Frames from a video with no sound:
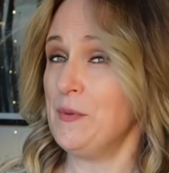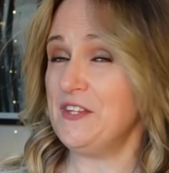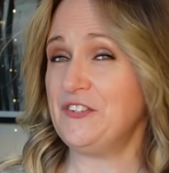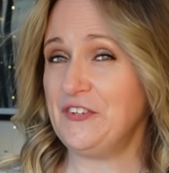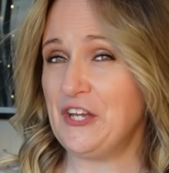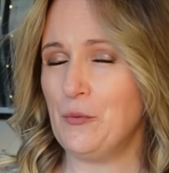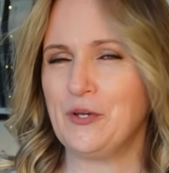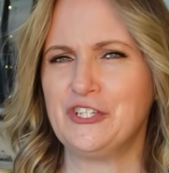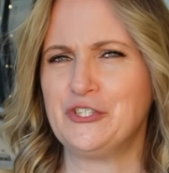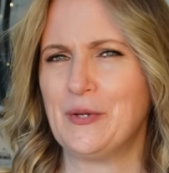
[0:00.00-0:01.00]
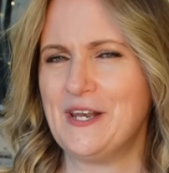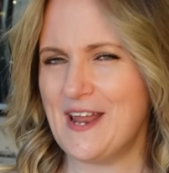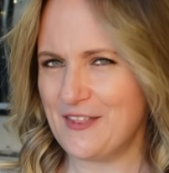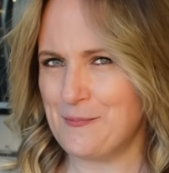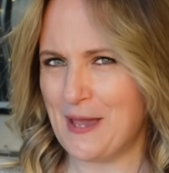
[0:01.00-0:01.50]
in this video, we're going to do
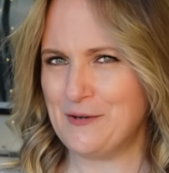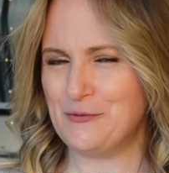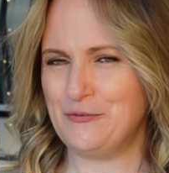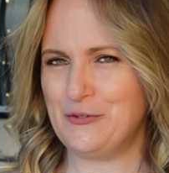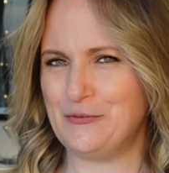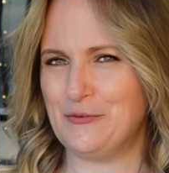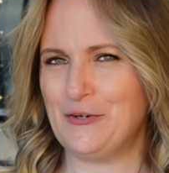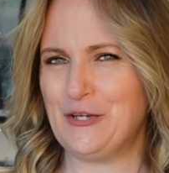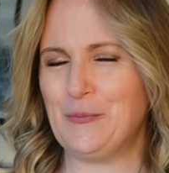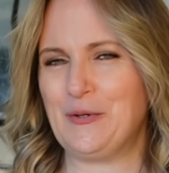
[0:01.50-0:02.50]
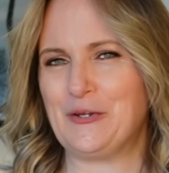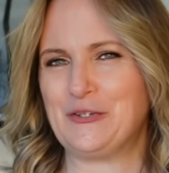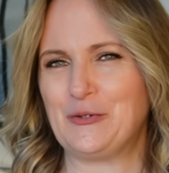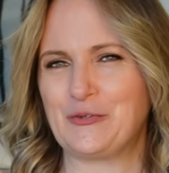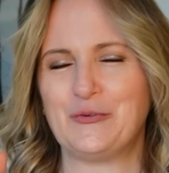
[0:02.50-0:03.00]
another pattern review for you. We're going
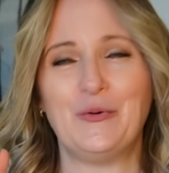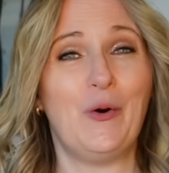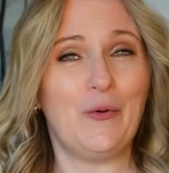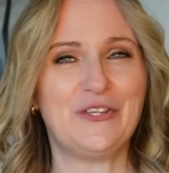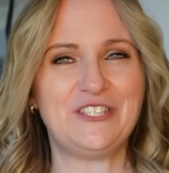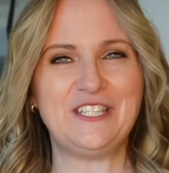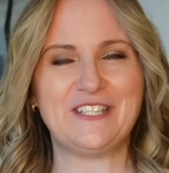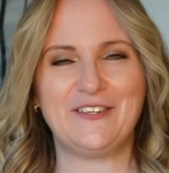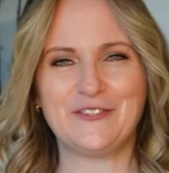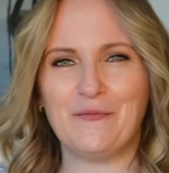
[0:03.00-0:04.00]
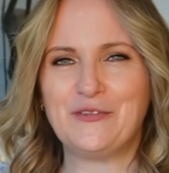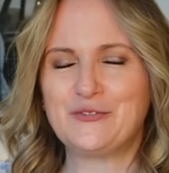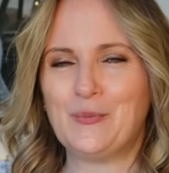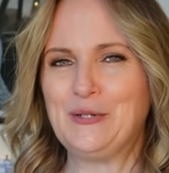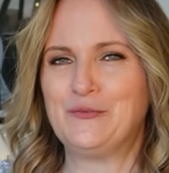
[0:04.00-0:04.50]
to look through all the details of
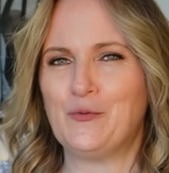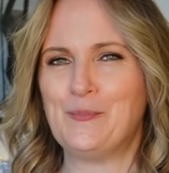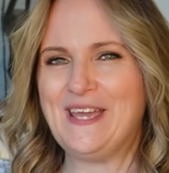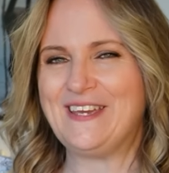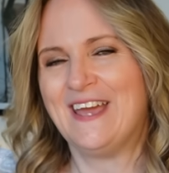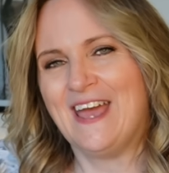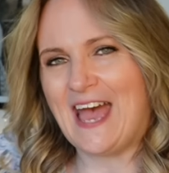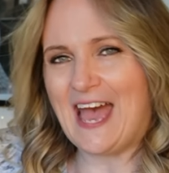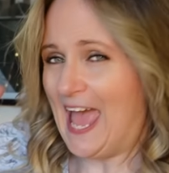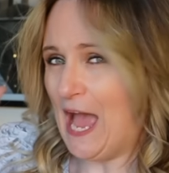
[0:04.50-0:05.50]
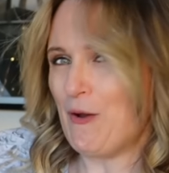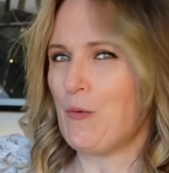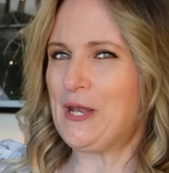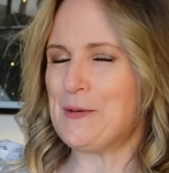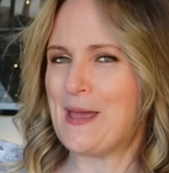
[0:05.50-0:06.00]
this wonderful make, how I
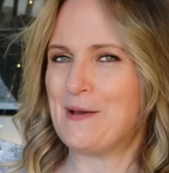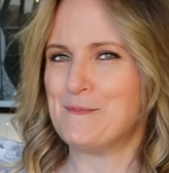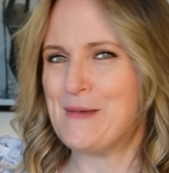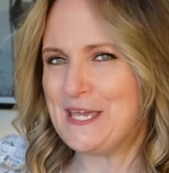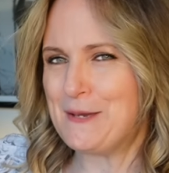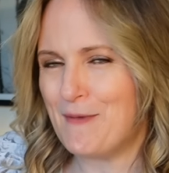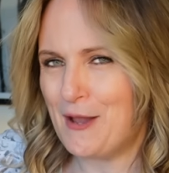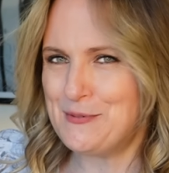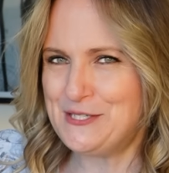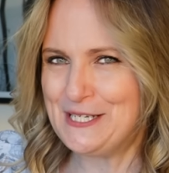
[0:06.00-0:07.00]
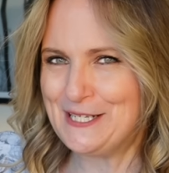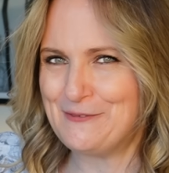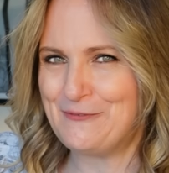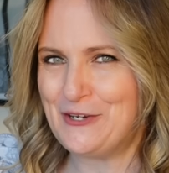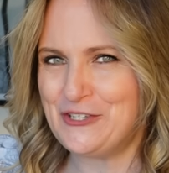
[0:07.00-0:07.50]
went about making my
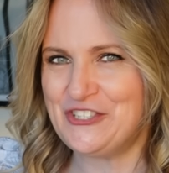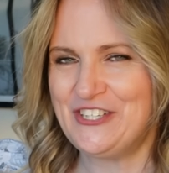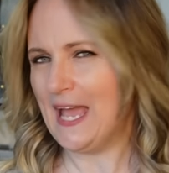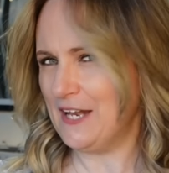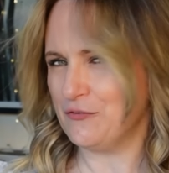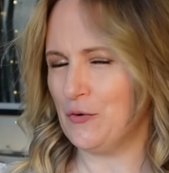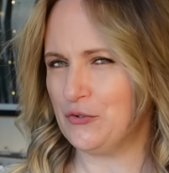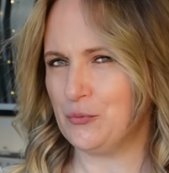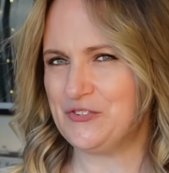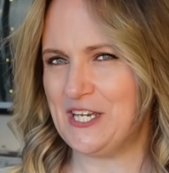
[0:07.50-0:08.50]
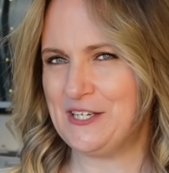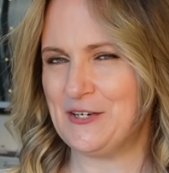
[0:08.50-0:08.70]
particular version, and of course we'll take